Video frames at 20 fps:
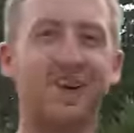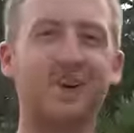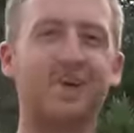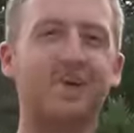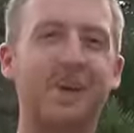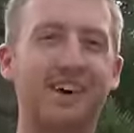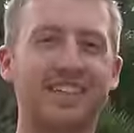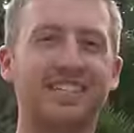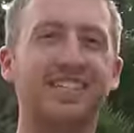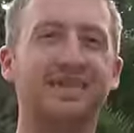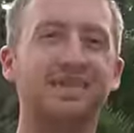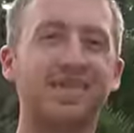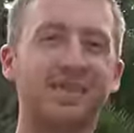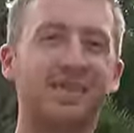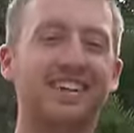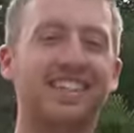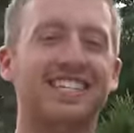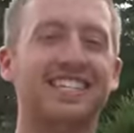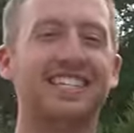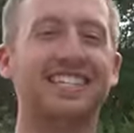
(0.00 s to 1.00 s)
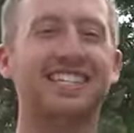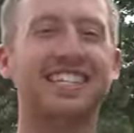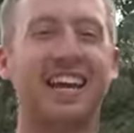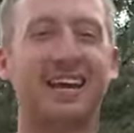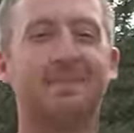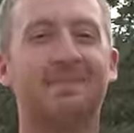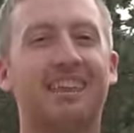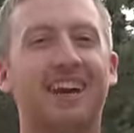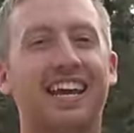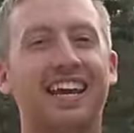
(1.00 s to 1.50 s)
What's up everyone, this is
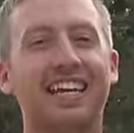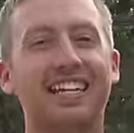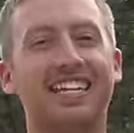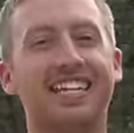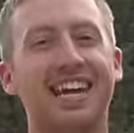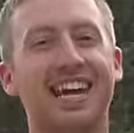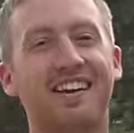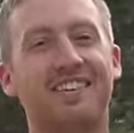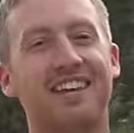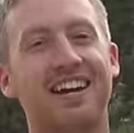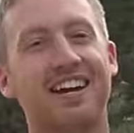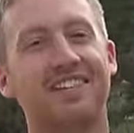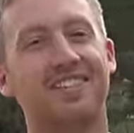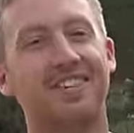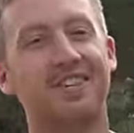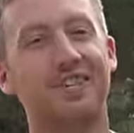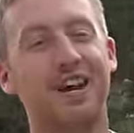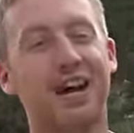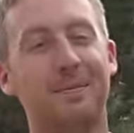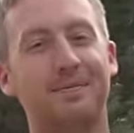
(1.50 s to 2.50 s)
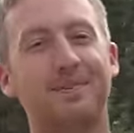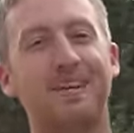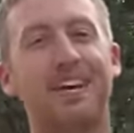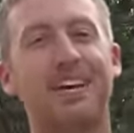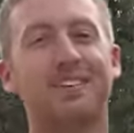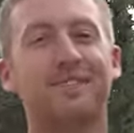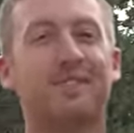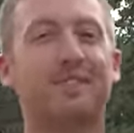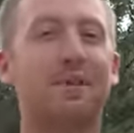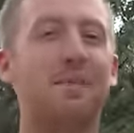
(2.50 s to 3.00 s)
TechBreak, and today we're going to have a drop
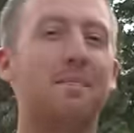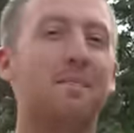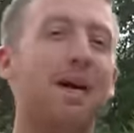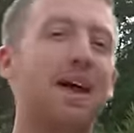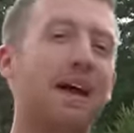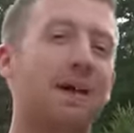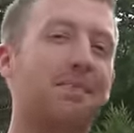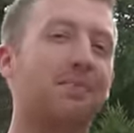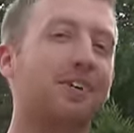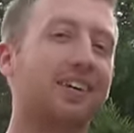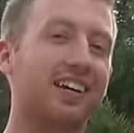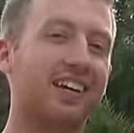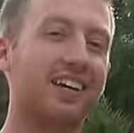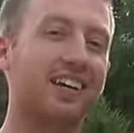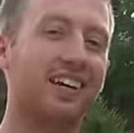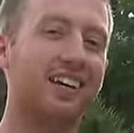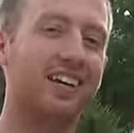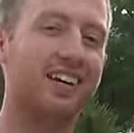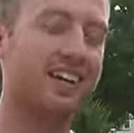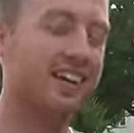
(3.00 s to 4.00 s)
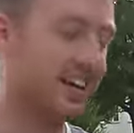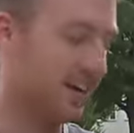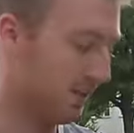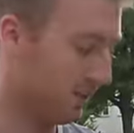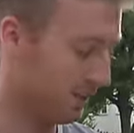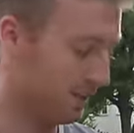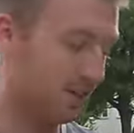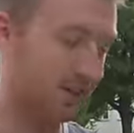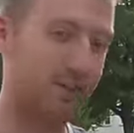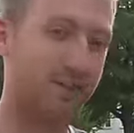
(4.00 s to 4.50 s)
test with a MacBook. We're
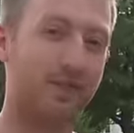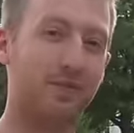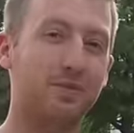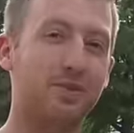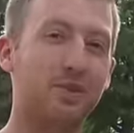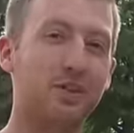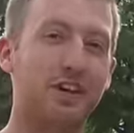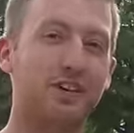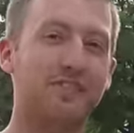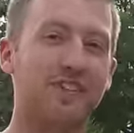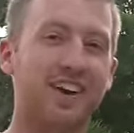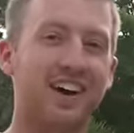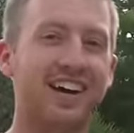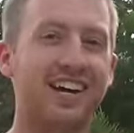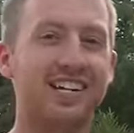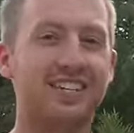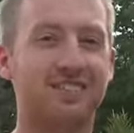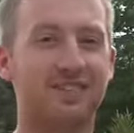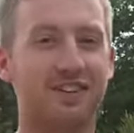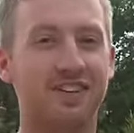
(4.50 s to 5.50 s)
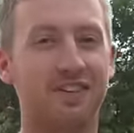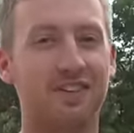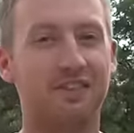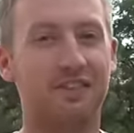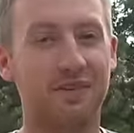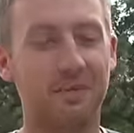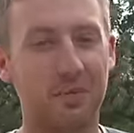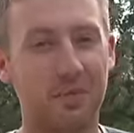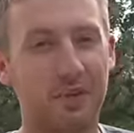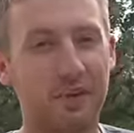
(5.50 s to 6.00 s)
going to do it from two different heights. We're going to do it
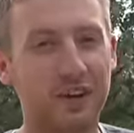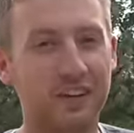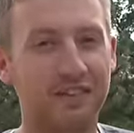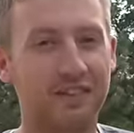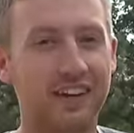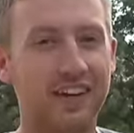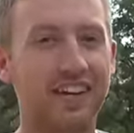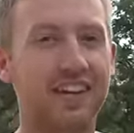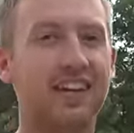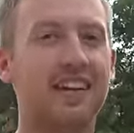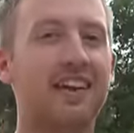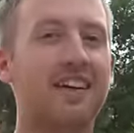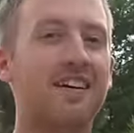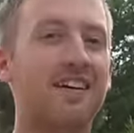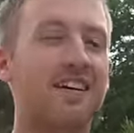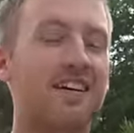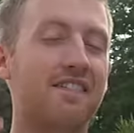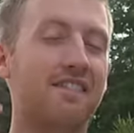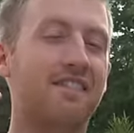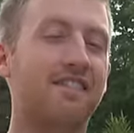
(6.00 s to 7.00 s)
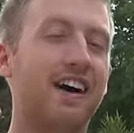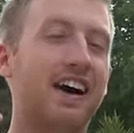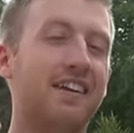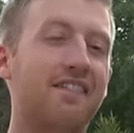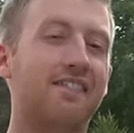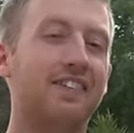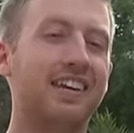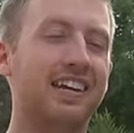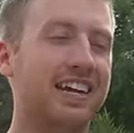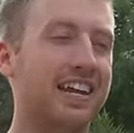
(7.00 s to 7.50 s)
from three feet and
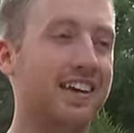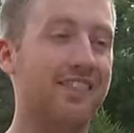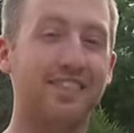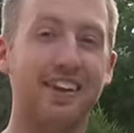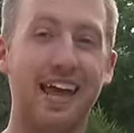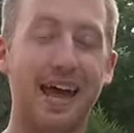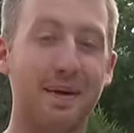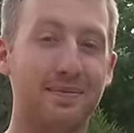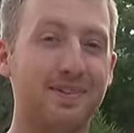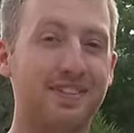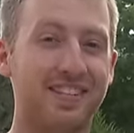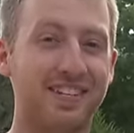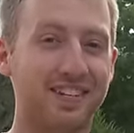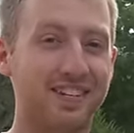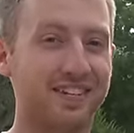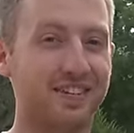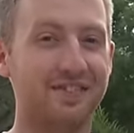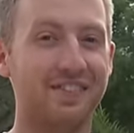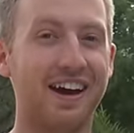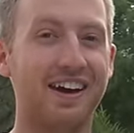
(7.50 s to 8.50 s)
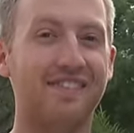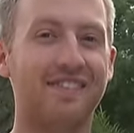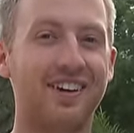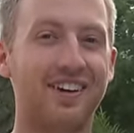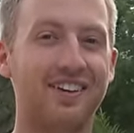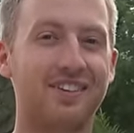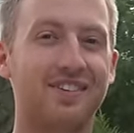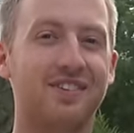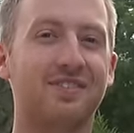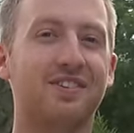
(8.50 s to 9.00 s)
five feet, and if it happens to survive
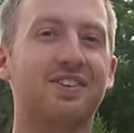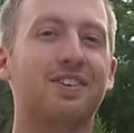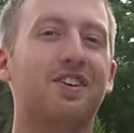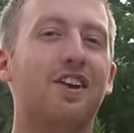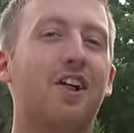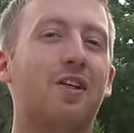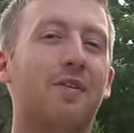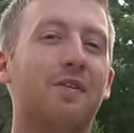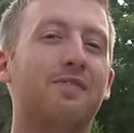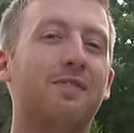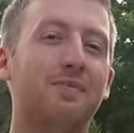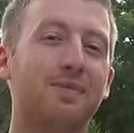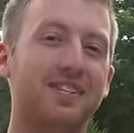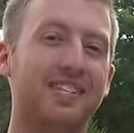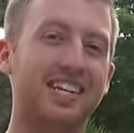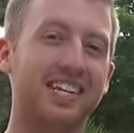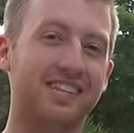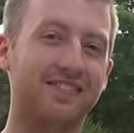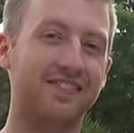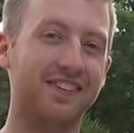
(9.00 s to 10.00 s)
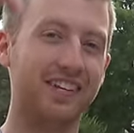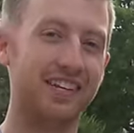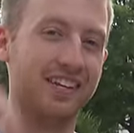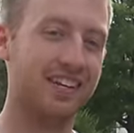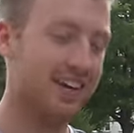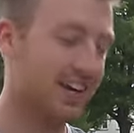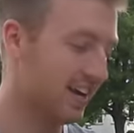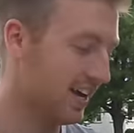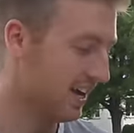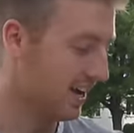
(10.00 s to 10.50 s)
those, we're going to do it all the way from six feet. So
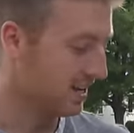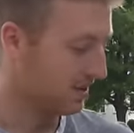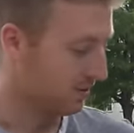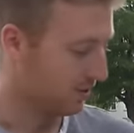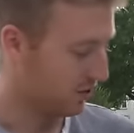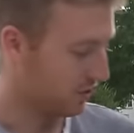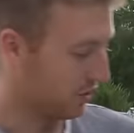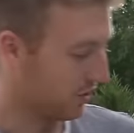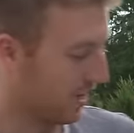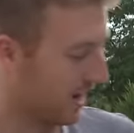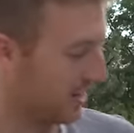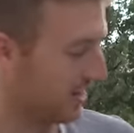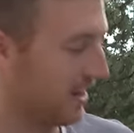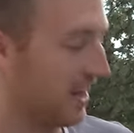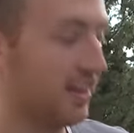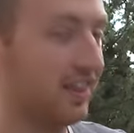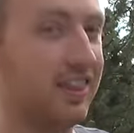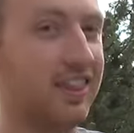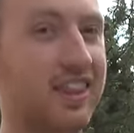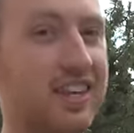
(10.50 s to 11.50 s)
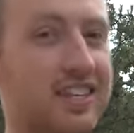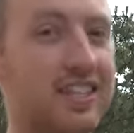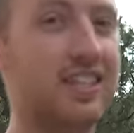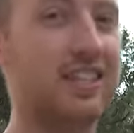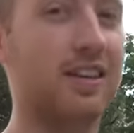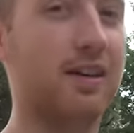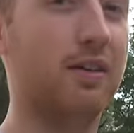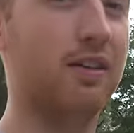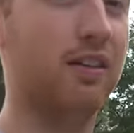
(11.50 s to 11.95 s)
I'm going to show you guys that this is a